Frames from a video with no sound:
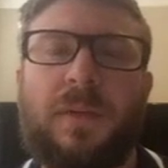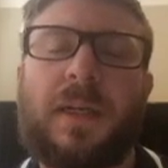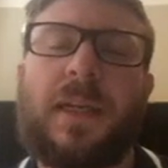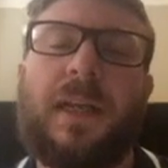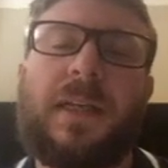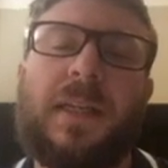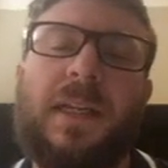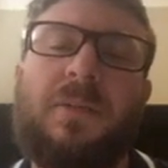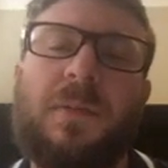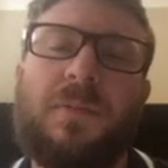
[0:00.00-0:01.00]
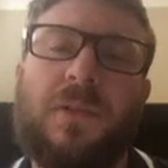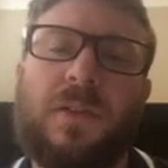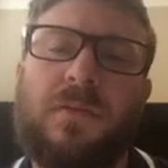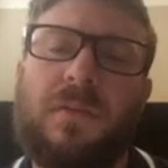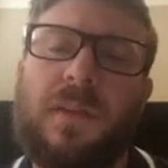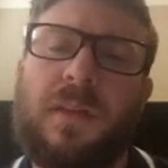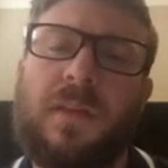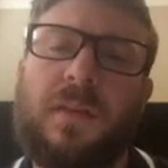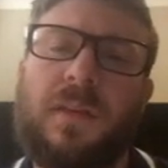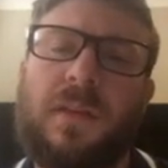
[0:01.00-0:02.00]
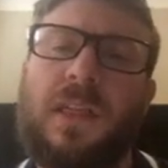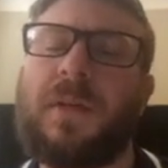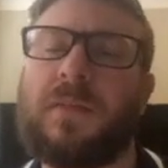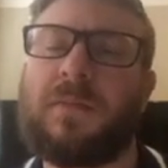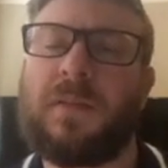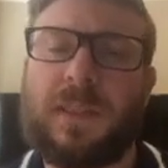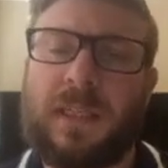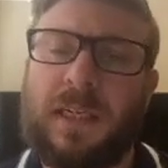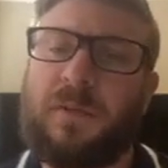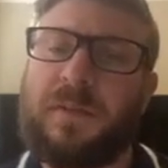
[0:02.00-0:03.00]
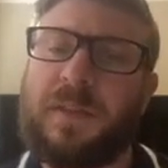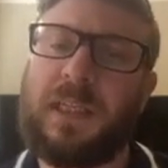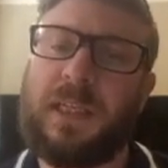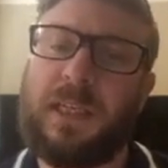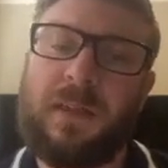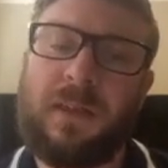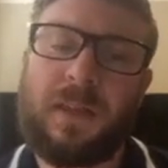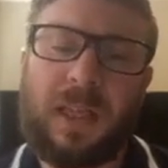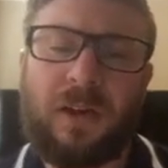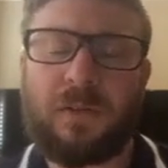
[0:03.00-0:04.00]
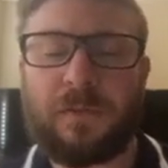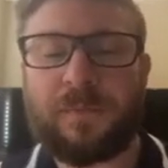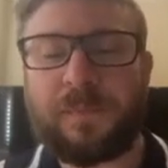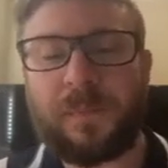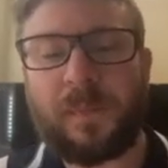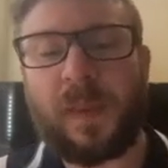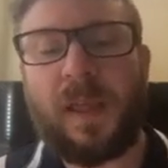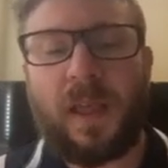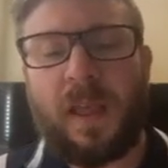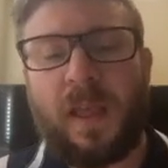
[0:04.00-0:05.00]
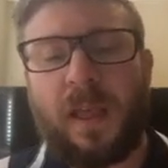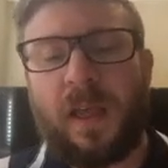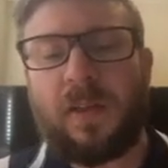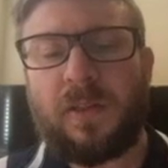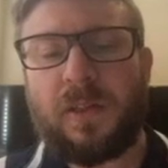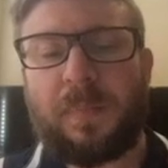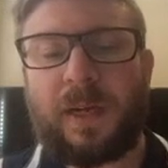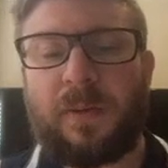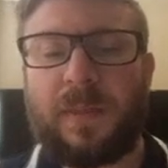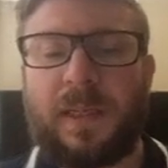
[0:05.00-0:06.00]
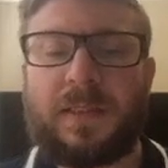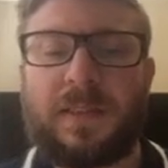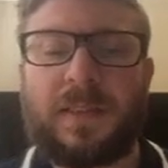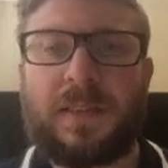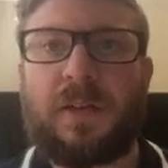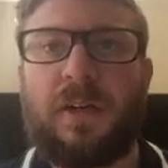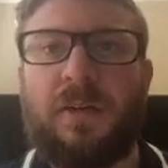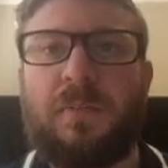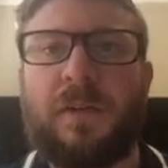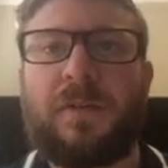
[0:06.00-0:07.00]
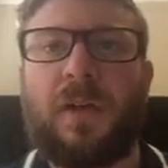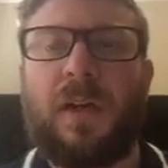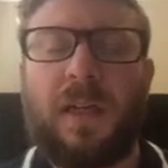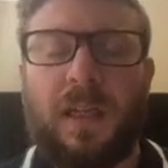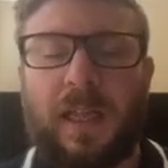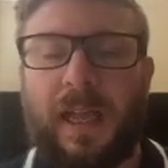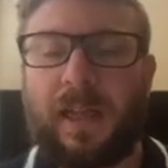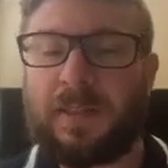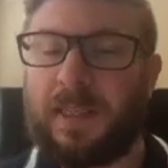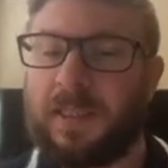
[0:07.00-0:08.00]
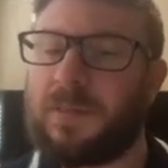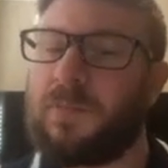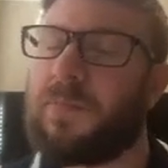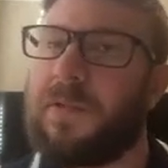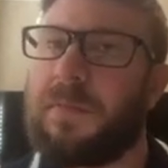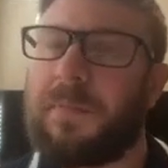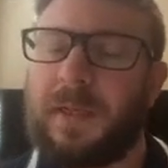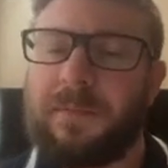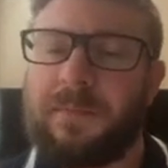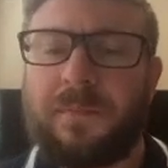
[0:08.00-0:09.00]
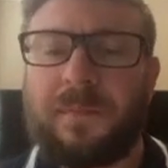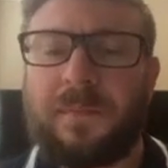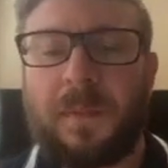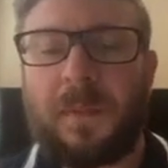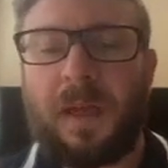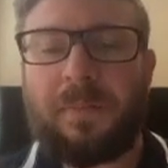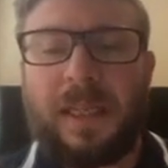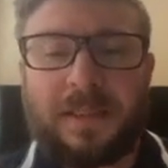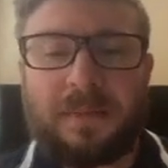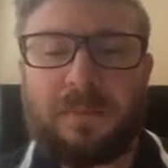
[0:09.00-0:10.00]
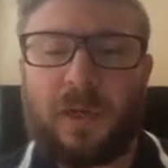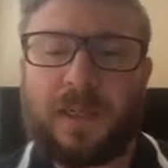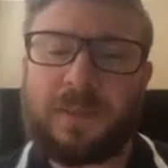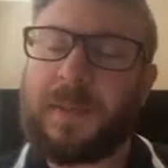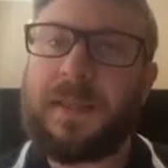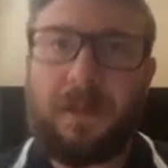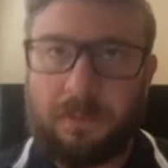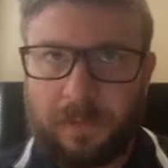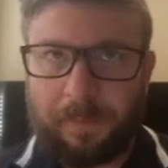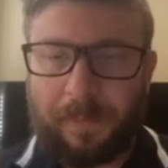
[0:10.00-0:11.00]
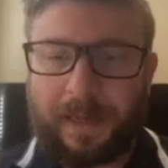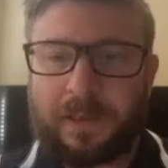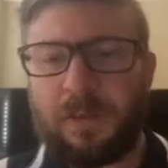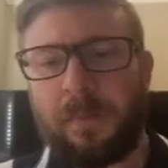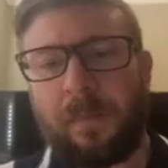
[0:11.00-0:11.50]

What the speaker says: our calculator, we push the clear button. See, now I've cleared that off. Along the bottom, next to the 0, we've got our decimal point button, a plus and minus button that we'll get back to.